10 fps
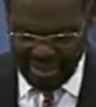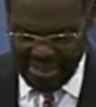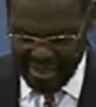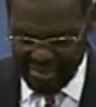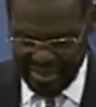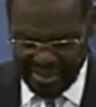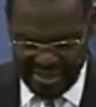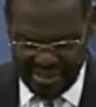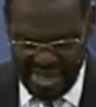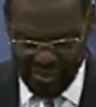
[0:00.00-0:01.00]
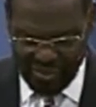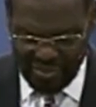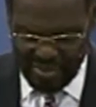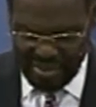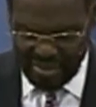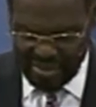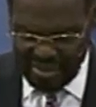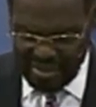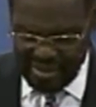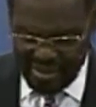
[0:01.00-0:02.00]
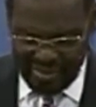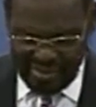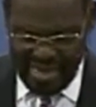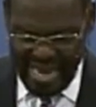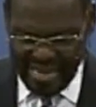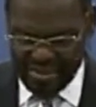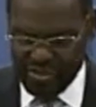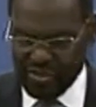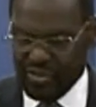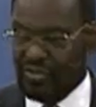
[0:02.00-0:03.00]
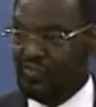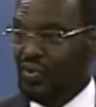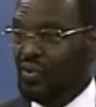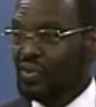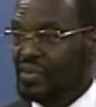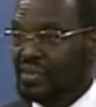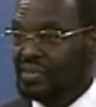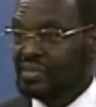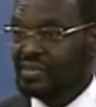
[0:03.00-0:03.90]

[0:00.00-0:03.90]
study. How many think that would have been the attitude of the folk?